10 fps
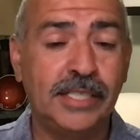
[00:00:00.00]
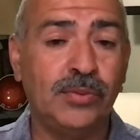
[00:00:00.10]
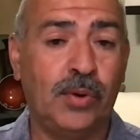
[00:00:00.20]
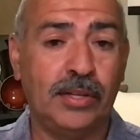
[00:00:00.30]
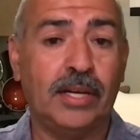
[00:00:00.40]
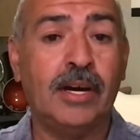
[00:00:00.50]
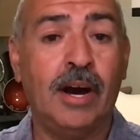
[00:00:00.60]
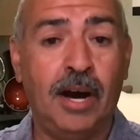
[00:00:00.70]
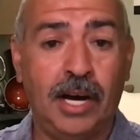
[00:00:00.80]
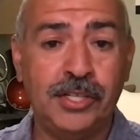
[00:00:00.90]
is where the
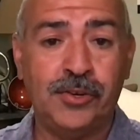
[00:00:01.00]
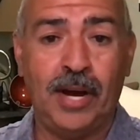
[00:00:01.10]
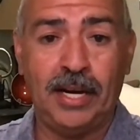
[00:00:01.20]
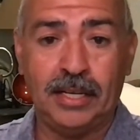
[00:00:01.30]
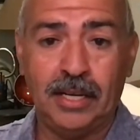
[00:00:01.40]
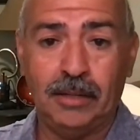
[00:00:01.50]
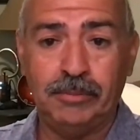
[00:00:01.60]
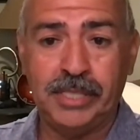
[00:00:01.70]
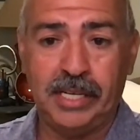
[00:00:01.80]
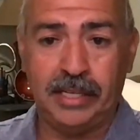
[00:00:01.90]
contract
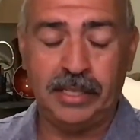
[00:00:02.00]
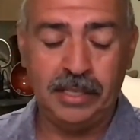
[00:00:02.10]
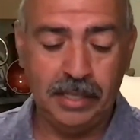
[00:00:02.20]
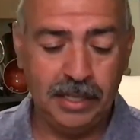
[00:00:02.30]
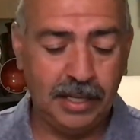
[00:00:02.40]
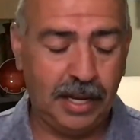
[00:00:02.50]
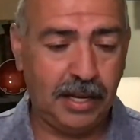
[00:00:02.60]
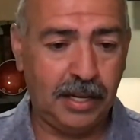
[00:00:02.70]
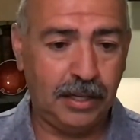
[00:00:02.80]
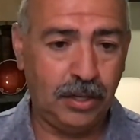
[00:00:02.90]
comes in.
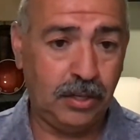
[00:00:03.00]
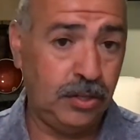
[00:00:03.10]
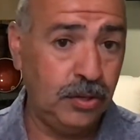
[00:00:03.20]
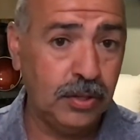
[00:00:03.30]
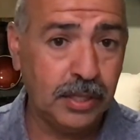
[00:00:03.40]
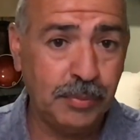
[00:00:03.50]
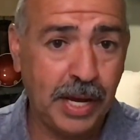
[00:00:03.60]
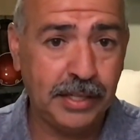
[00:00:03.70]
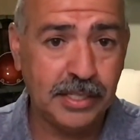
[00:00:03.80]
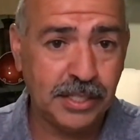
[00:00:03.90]
And you can
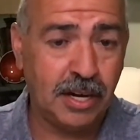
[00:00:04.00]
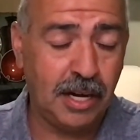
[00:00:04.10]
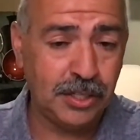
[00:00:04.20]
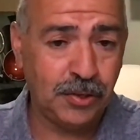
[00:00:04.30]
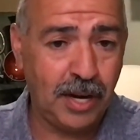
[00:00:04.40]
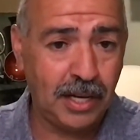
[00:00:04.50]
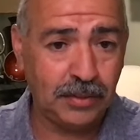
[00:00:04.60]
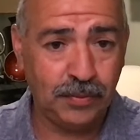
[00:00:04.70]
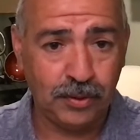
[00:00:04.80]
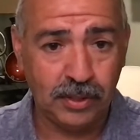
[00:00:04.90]
make this contract
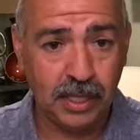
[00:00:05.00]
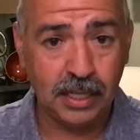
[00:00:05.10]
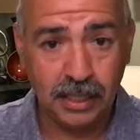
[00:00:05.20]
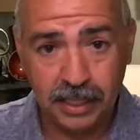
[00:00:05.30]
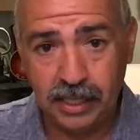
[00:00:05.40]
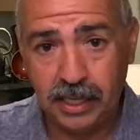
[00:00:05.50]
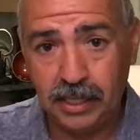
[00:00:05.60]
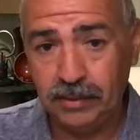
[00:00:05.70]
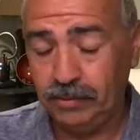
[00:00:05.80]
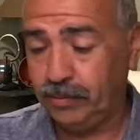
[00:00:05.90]
for a
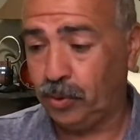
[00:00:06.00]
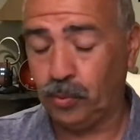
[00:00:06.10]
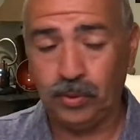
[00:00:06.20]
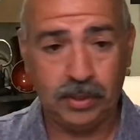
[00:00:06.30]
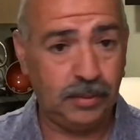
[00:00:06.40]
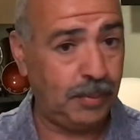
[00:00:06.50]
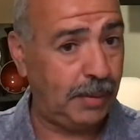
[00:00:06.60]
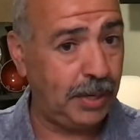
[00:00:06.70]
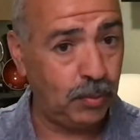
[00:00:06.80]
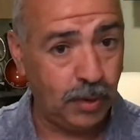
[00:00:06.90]
cleaning for
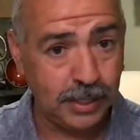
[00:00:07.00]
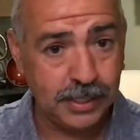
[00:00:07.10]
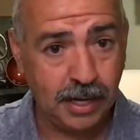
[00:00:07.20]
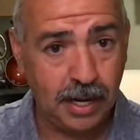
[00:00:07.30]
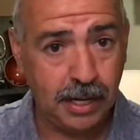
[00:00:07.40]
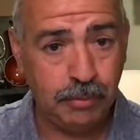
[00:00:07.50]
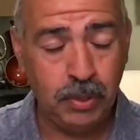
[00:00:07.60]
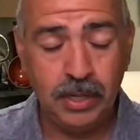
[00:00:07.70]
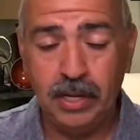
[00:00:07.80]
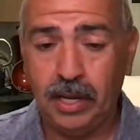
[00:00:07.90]
maybe one time.
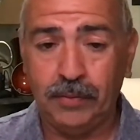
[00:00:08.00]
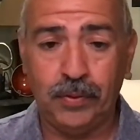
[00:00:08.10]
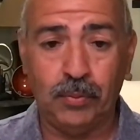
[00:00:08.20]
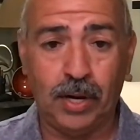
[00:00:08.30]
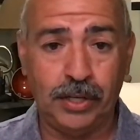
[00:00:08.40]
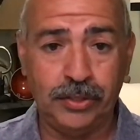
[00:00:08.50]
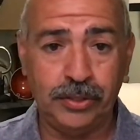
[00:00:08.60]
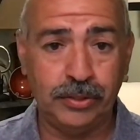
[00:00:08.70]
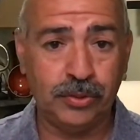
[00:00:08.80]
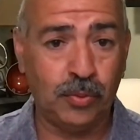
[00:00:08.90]
If you want to
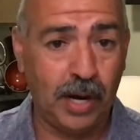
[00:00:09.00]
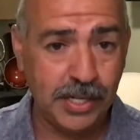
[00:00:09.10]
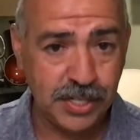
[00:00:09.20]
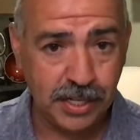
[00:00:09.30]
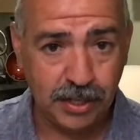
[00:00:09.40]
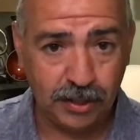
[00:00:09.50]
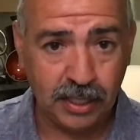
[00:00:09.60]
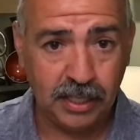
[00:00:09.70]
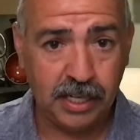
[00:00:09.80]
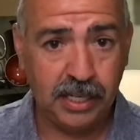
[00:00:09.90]
do twice a year
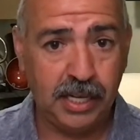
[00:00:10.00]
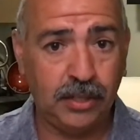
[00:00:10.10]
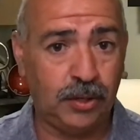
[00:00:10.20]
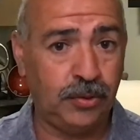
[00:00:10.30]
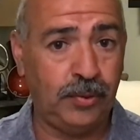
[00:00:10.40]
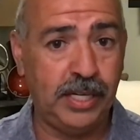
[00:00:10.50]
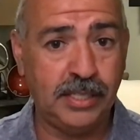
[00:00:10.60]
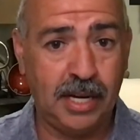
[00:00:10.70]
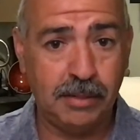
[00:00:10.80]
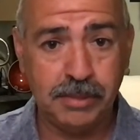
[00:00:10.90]
cleaning or 3
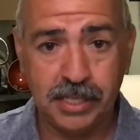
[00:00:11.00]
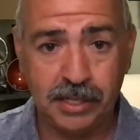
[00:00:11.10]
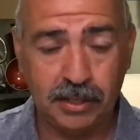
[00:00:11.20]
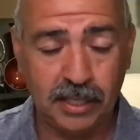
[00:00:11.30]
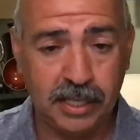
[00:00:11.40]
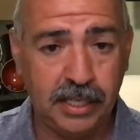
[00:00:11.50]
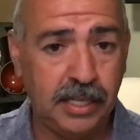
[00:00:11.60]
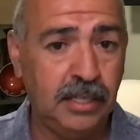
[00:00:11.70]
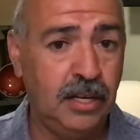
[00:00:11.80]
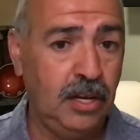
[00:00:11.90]
times a year
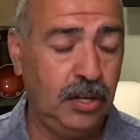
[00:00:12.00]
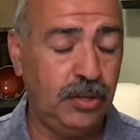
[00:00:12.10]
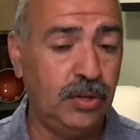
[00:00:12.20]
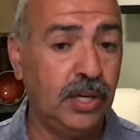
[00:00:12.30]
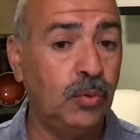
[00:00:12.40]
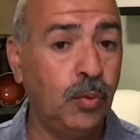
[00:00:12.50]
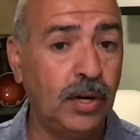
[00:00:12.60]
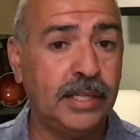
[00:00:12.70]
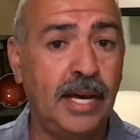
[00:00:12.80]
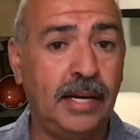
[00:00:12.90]
cleaning, you can
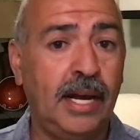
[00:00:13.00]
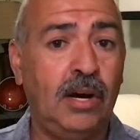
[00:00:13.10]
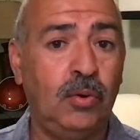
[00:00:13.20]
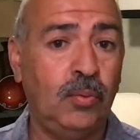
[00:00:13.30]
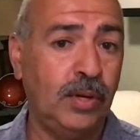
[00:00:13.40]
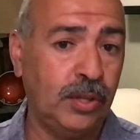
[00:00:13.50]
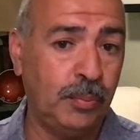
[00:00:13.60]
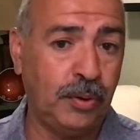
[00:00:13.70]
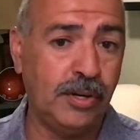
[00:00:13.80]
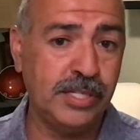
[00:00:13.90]
work that out with the
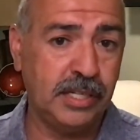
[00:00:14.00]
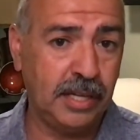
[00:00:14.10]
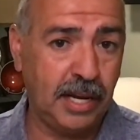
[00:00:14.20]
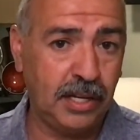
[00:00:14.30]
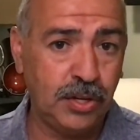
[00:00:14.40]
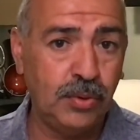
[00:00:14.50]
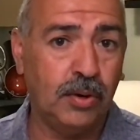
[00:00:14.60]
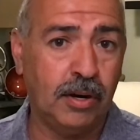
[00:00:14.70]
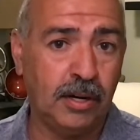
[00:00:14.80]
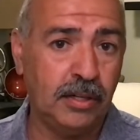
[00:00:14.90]
person that you
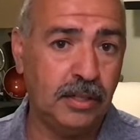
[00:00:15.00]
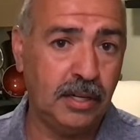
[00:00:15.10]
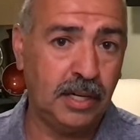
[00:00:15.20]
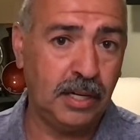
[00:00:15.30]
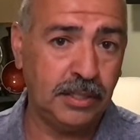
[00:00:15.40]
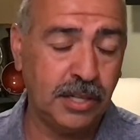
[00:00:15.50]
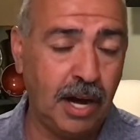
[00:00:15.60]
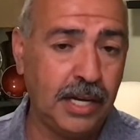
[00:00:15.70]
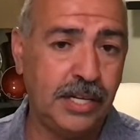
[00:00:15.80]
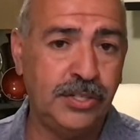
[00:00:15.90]
are
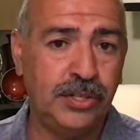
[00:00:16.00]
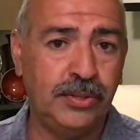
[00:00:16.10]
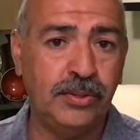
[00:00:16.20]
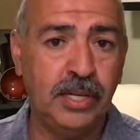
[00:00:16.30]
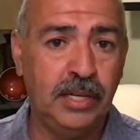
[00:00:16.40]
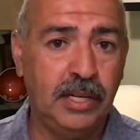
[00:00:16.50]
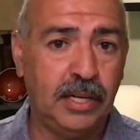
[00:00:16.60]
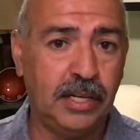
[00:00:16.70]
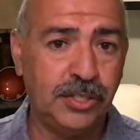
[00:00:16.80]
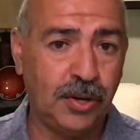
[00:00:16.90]
talking to
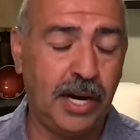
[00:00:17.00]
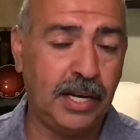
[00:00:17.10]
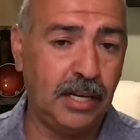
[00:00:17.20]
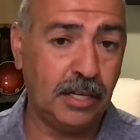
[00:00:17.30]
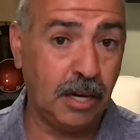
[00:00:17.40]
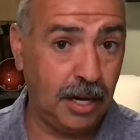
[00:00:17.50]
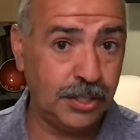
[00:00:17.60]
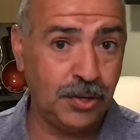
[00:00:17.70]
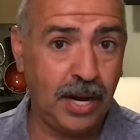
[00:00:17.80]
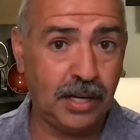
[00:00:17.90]
and try to get a
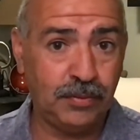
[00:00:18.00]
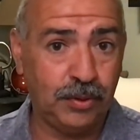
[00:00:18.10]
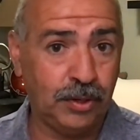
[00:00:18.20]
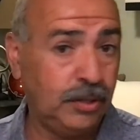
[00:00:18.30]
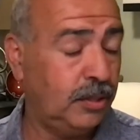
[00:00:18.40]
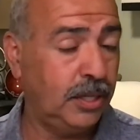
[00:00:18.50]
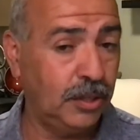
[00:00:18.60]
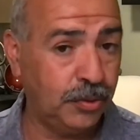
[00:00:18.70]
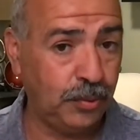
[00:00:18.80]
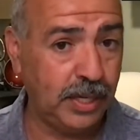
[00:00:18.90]
contract for,
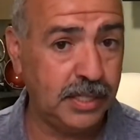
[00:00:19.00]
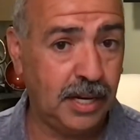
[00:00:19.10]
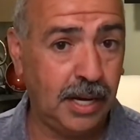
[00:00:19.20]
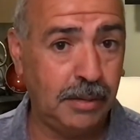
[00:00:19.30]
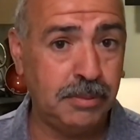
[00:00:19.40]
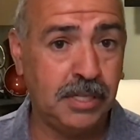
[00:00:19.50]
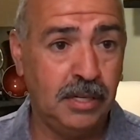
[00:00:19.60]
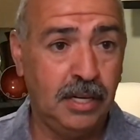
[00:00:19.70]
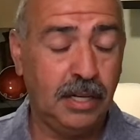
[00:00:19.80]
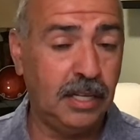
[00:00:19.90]
3 times
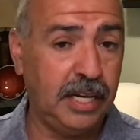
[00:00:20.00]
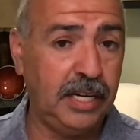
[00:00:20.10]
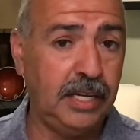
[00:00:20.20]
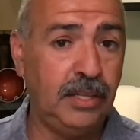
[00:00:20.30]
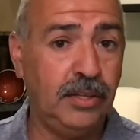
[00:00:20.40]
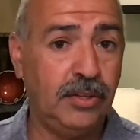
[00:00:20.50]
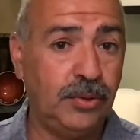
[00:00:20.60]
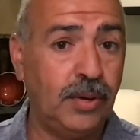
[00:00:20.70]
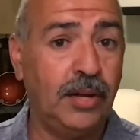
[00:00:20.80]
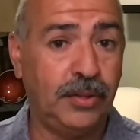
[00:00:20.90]
cleaning
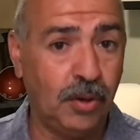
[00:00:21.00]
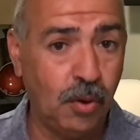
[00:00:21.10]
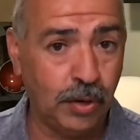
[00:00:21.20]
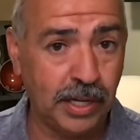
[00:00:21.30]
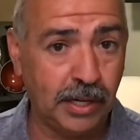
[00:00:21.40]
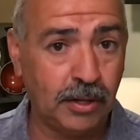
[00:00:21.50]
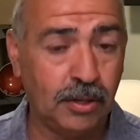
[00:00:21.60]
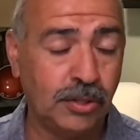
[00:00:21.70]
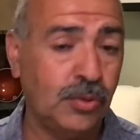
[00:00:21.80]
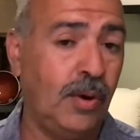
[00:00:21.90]
throughout the whole year,
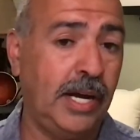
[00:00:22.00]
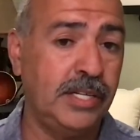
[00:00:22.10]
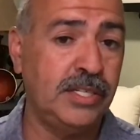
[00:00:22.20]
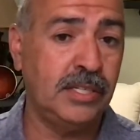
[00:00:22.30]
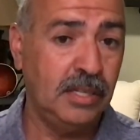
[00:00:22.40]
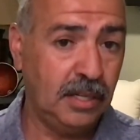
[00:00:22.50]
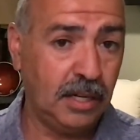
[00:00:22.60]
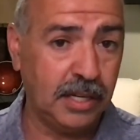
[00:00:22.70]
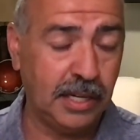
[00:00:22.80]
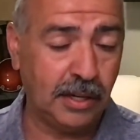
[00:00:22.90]
or twice
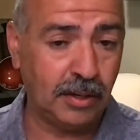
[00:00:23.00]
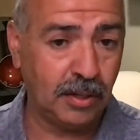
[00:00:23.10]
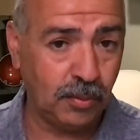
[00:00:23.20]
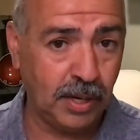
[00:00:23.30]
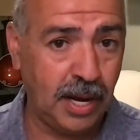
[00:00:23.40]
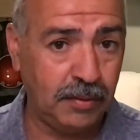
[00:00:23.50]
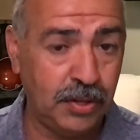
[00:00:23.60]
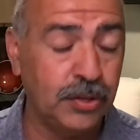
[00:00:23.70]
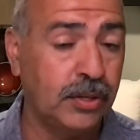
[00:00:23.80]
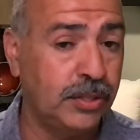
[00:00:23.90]
a year, or what have
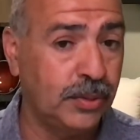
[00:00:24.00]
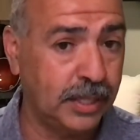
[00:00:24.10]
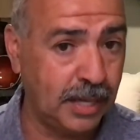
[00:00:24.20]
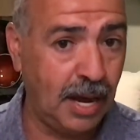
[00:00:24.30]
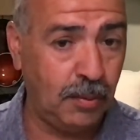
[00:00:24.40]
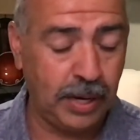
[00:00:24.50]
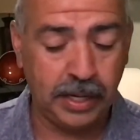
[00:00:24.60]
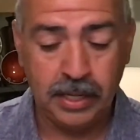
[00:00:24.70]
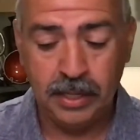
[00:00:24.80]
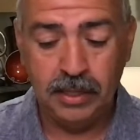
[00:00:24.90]
you. You can do it that way.
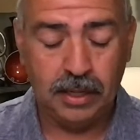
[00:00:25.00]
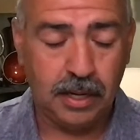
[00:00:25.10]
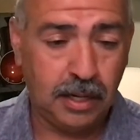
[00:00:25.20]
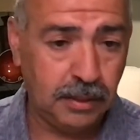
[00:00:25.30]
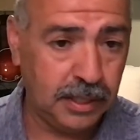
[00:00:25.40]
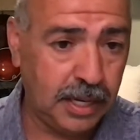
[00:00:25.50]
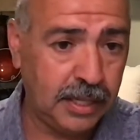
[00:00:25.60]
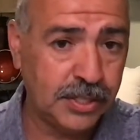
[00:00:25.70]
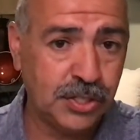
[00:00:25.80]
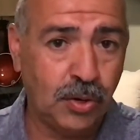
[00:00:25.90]

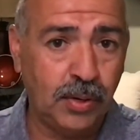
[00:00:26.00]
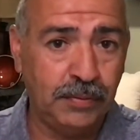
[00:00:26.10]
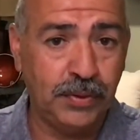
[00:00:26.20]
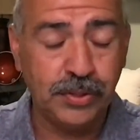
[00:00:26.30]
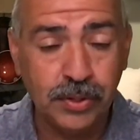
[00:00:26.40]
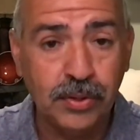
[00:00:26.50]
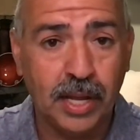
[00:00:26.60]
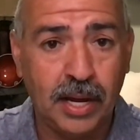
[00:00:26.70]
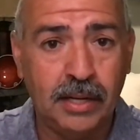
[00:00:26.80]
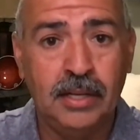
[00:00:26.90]
And so if you do
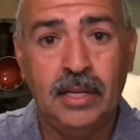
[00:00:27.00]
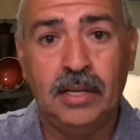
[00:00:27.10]
that,